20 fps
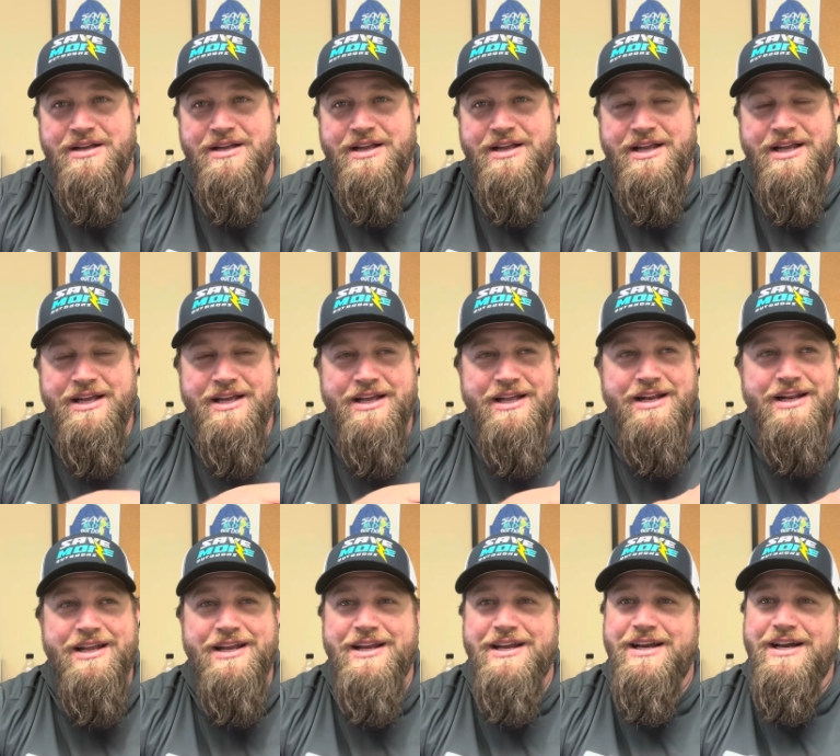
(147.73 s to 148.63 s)
and
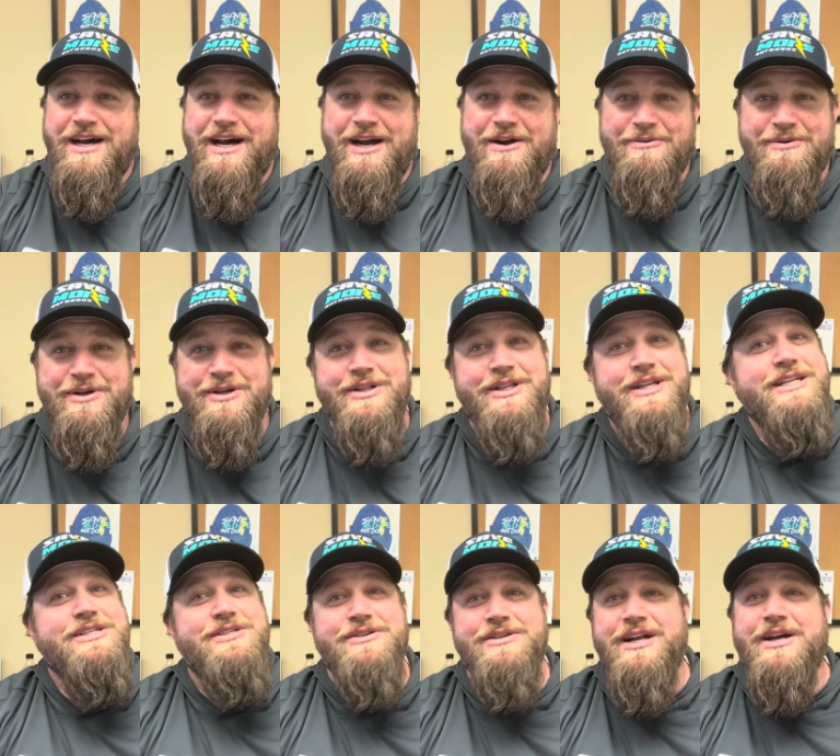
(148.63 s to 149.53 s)
I reel
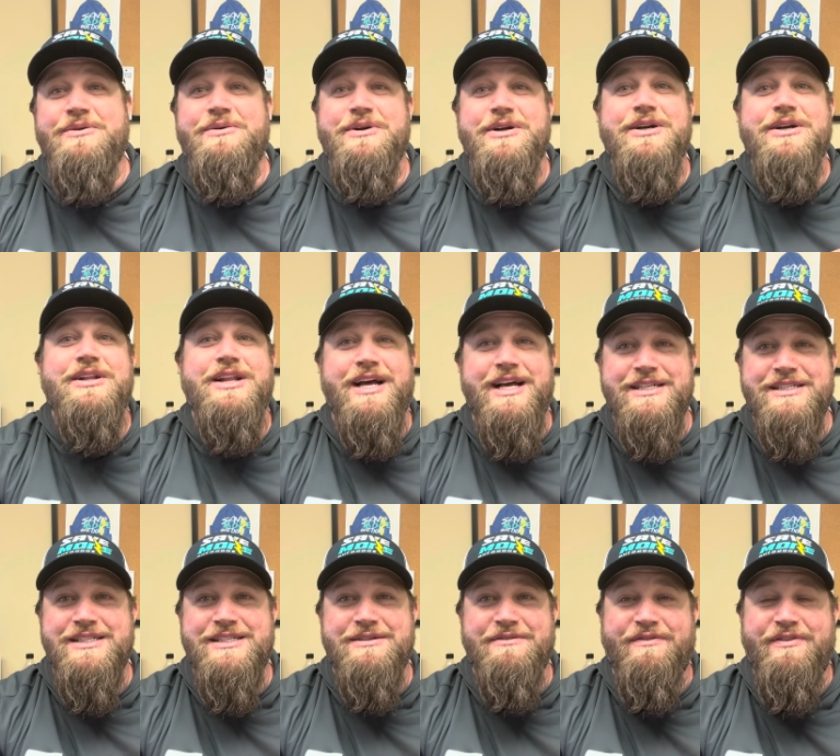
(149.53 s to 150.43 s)
into it, and I realize
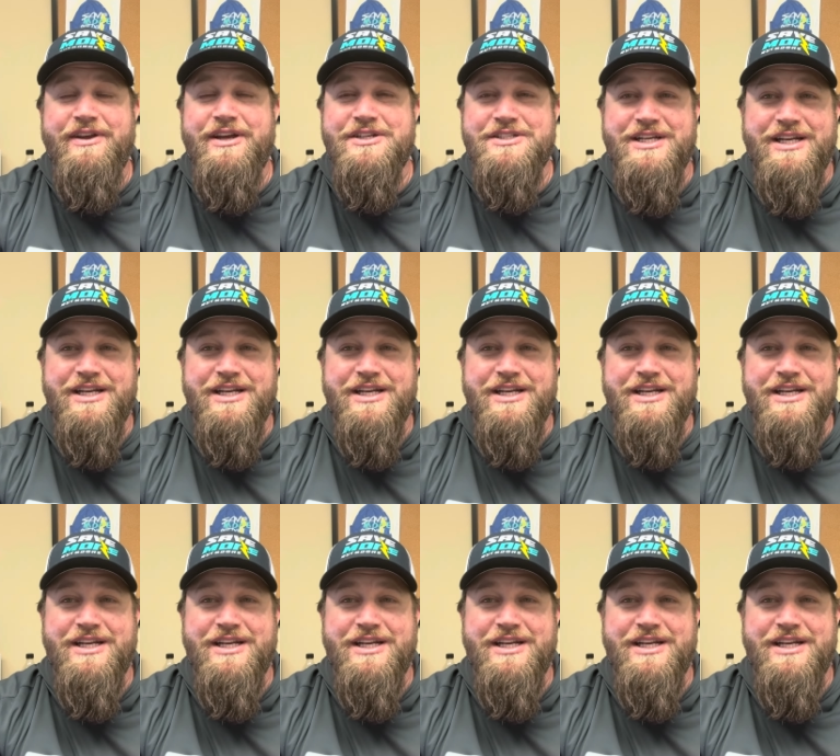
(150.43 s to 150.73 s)
it's a fish.